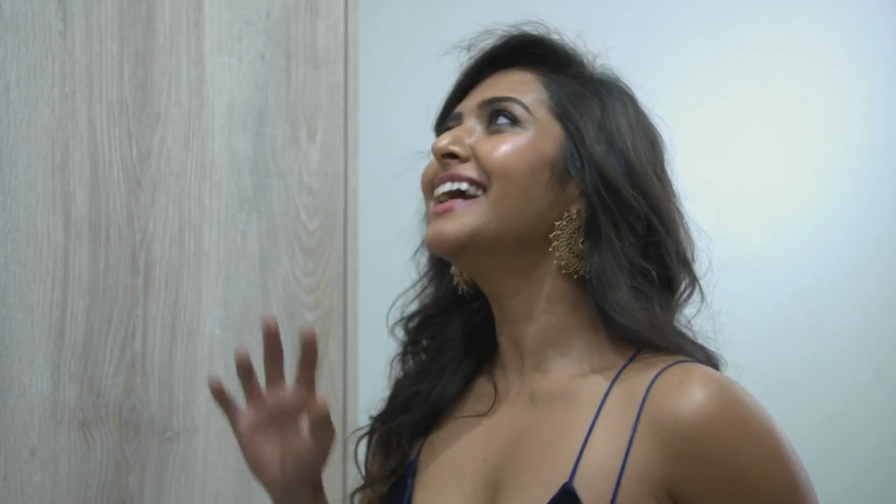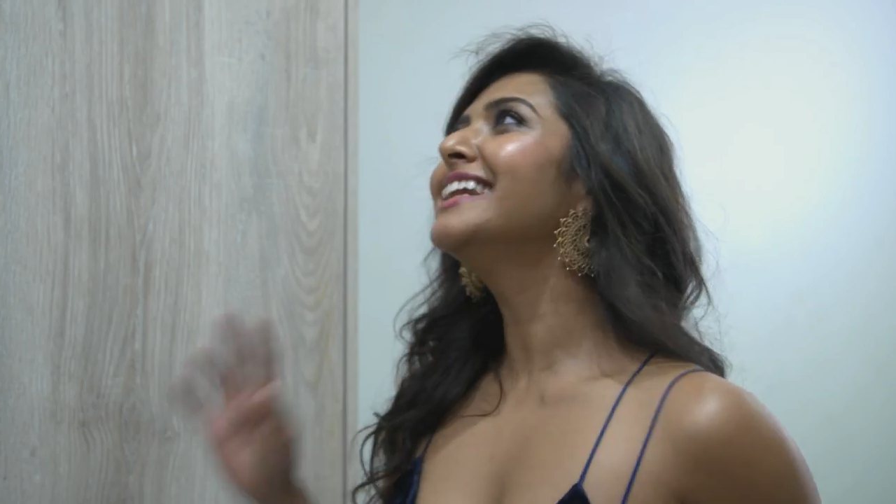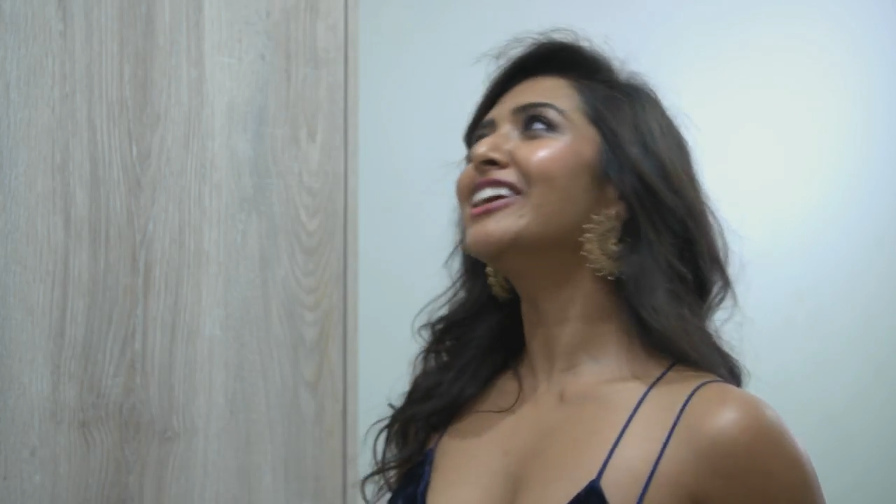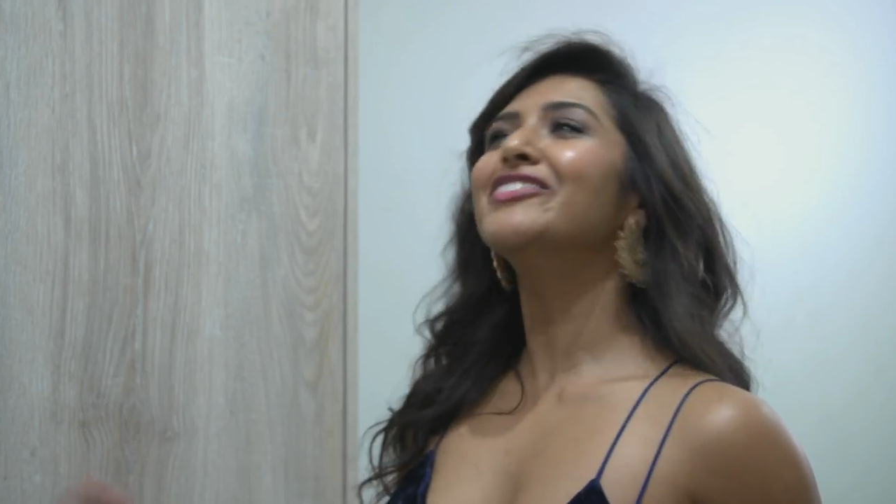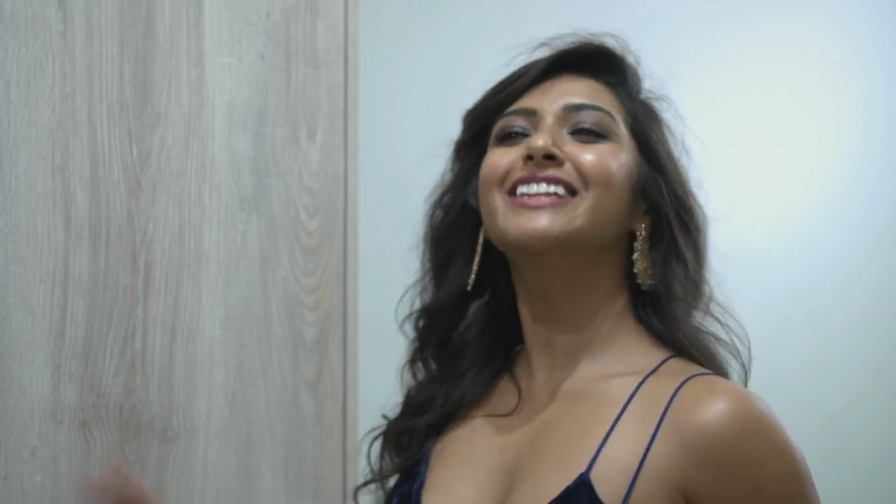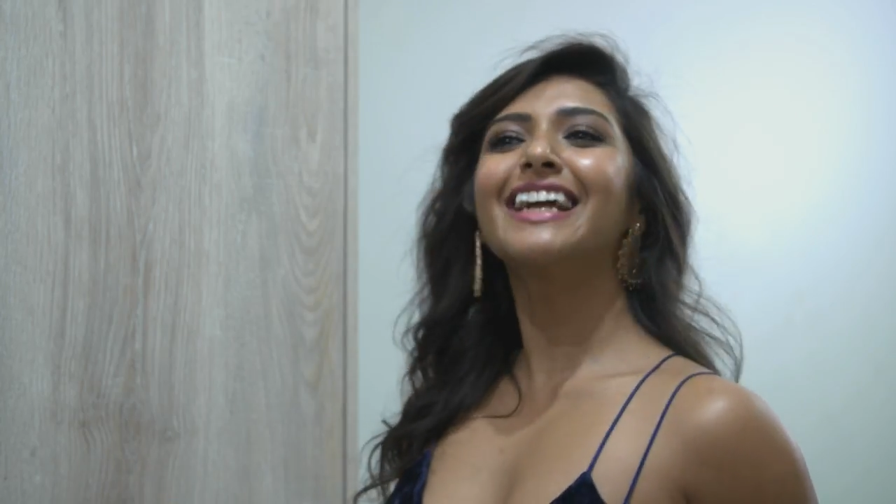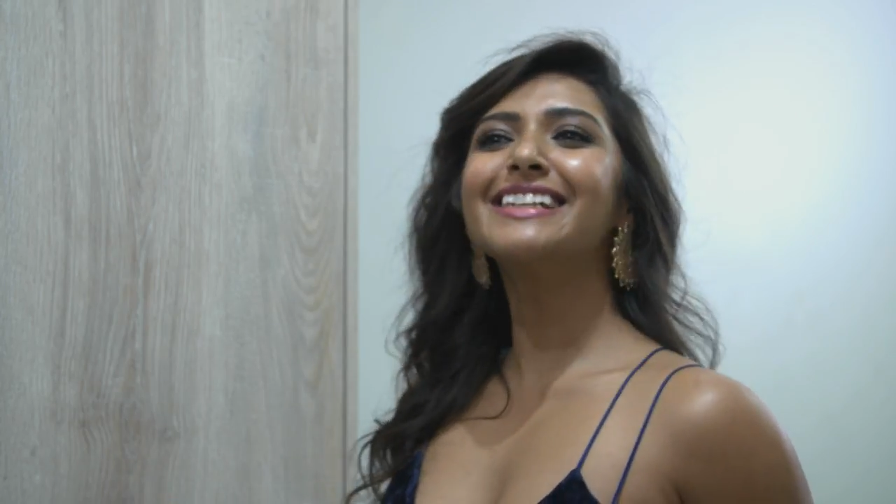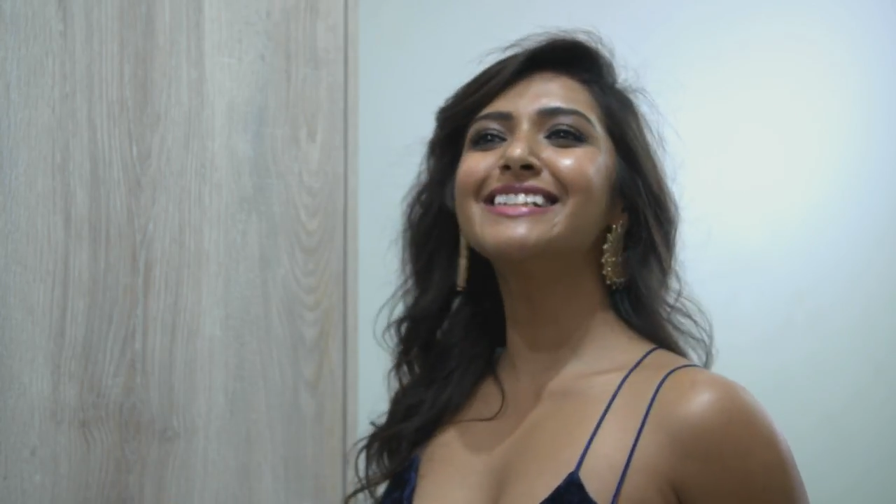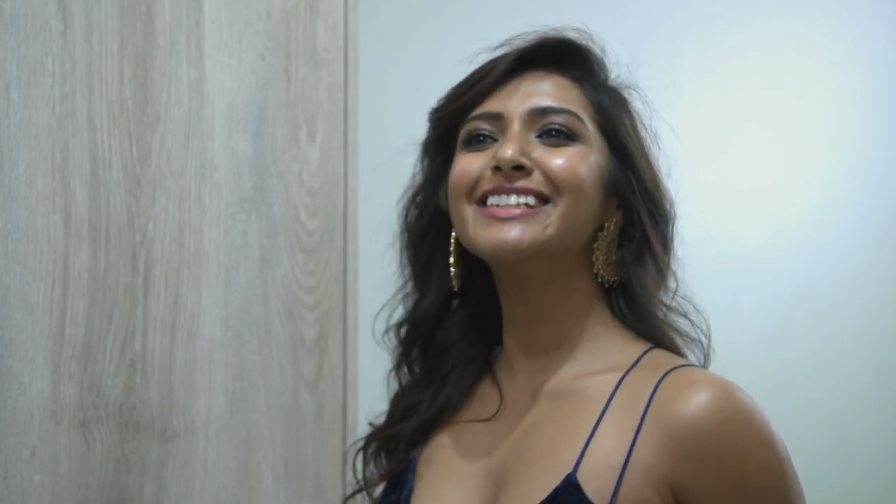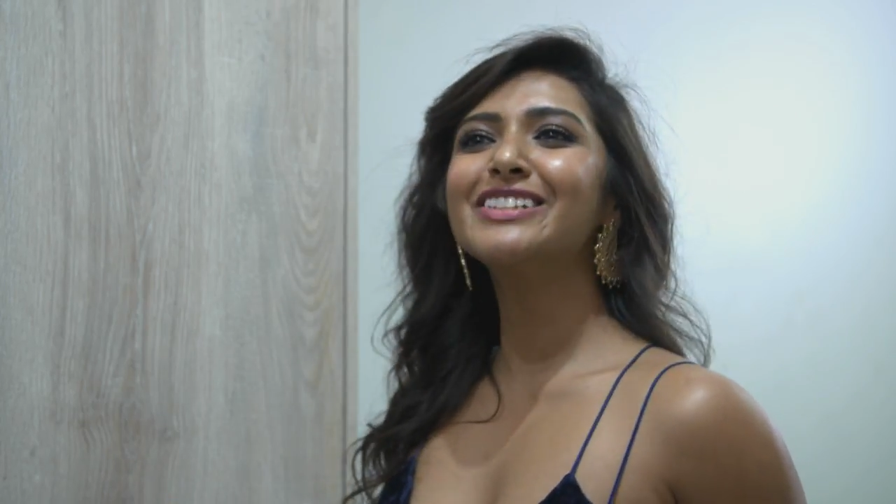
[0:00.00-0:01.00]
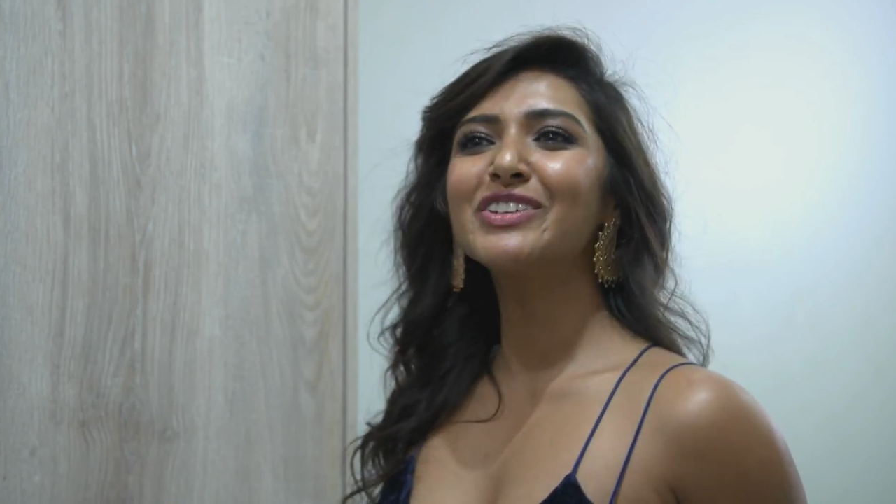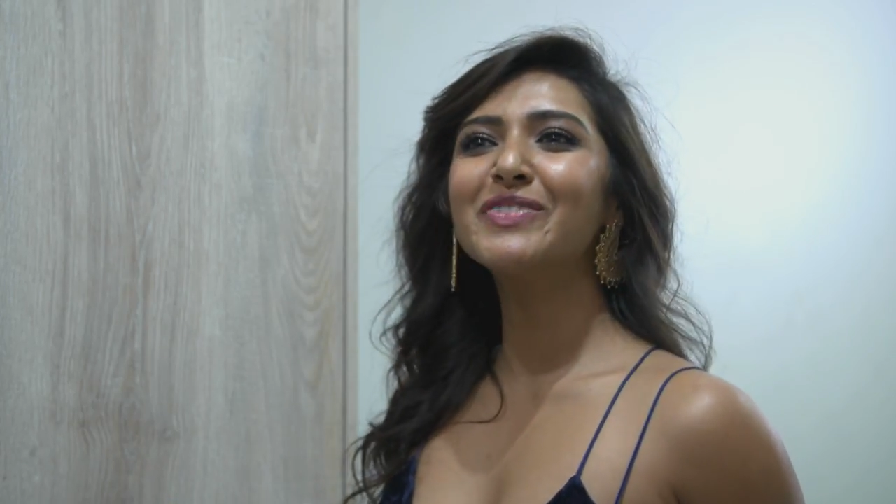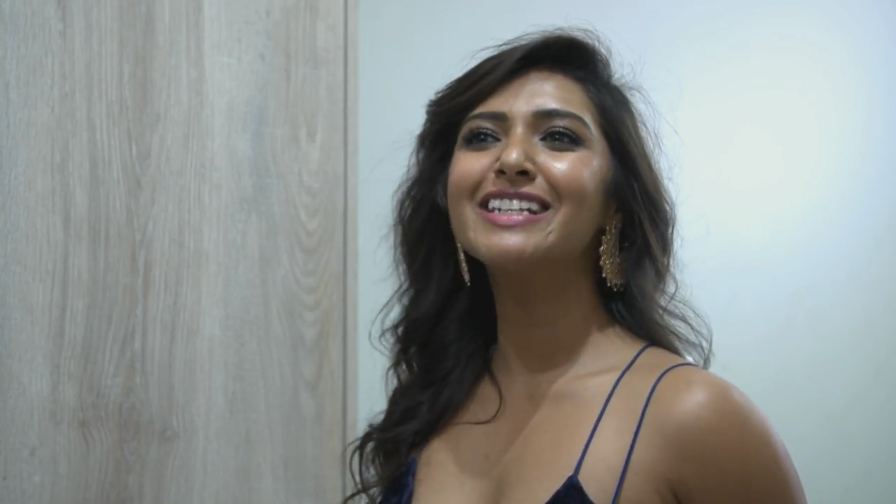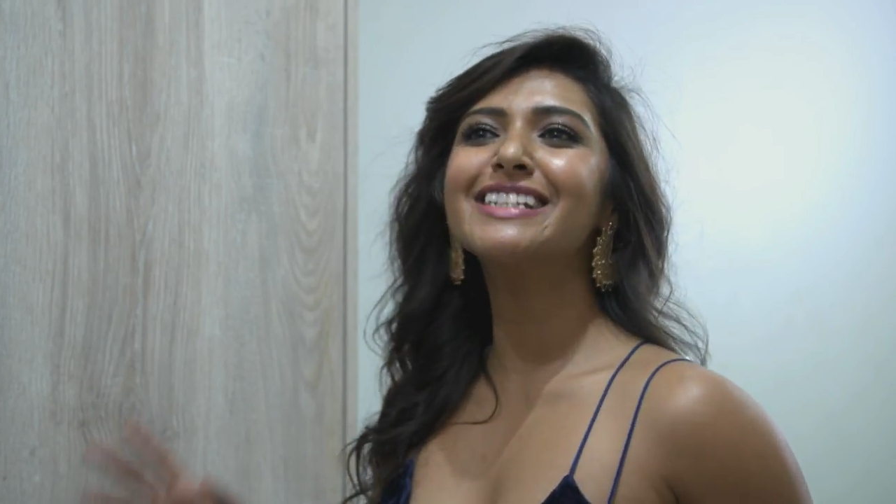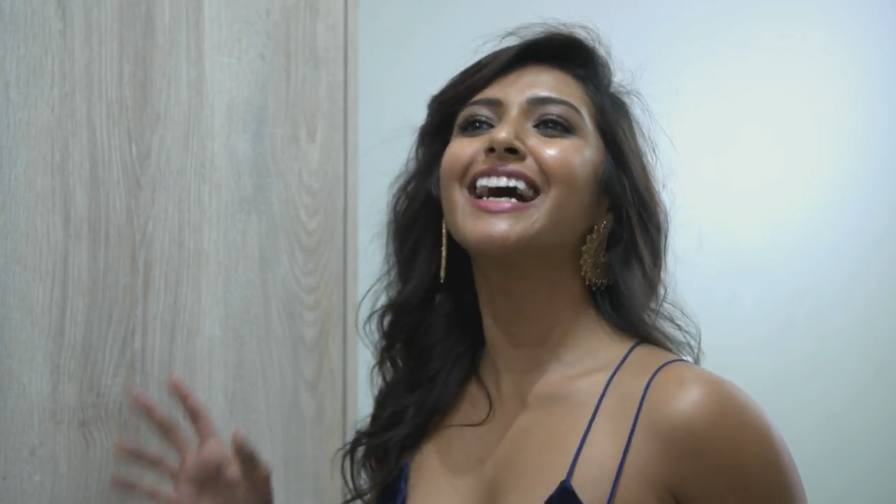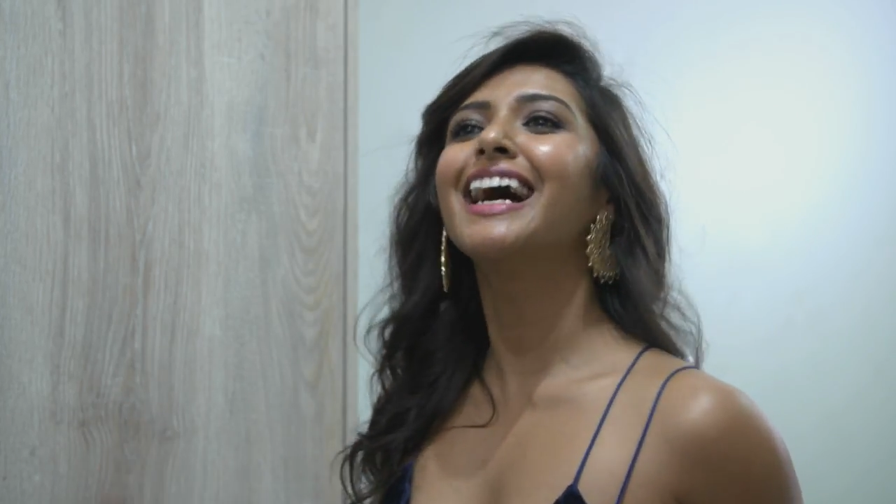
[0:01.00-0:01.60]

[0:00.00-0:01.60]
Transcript: I love that I see so much